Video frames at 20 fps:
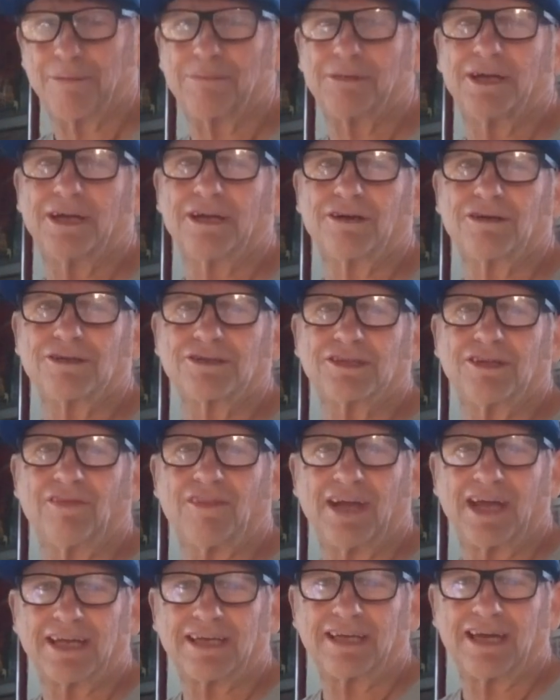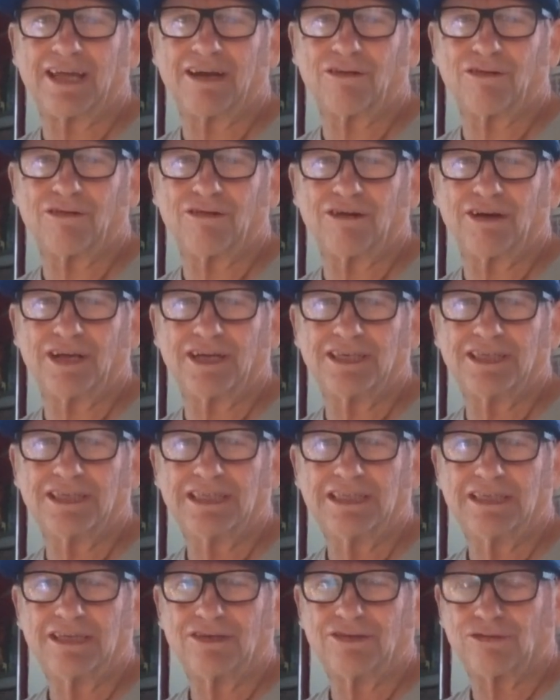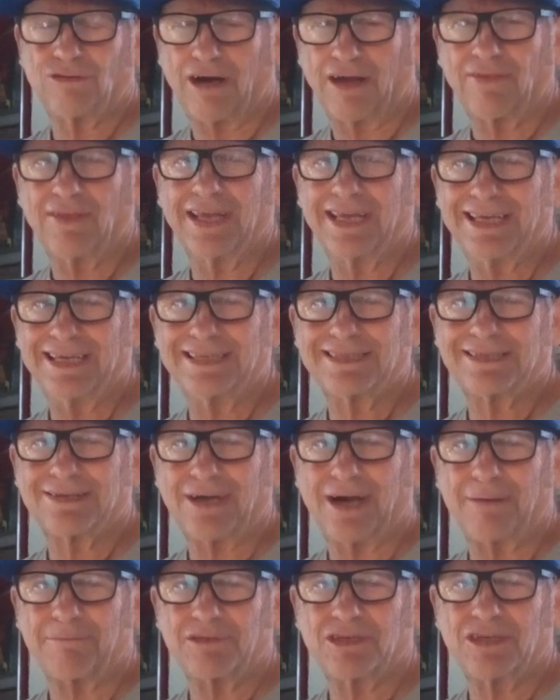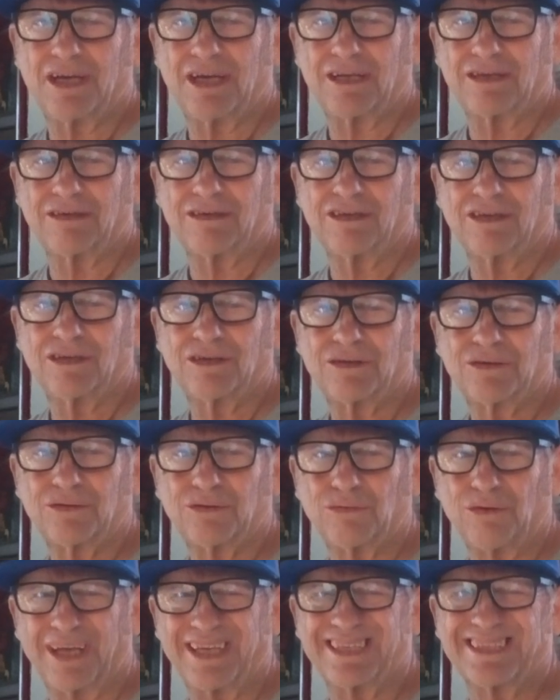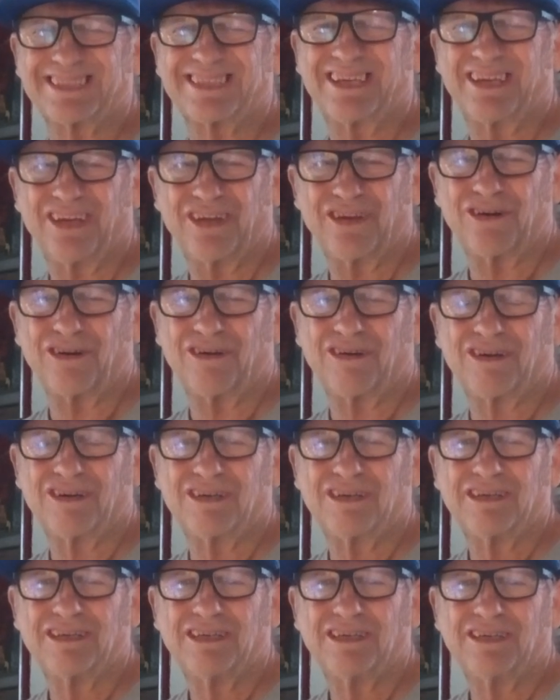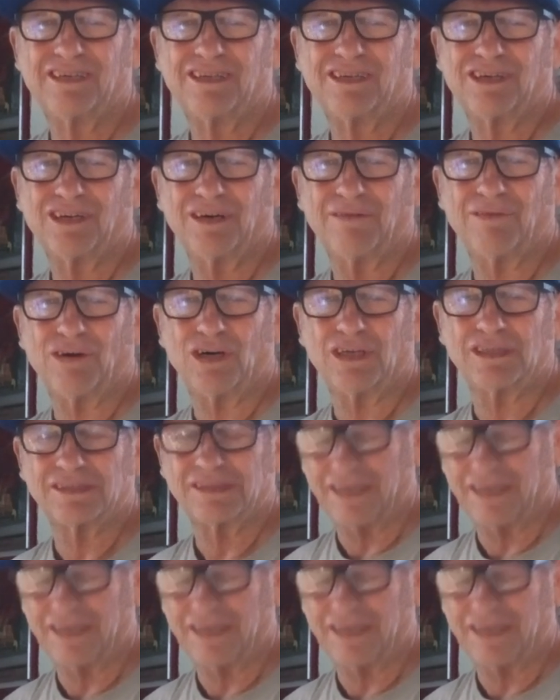of players in that category. So I think he's top 10 greatest hitter of all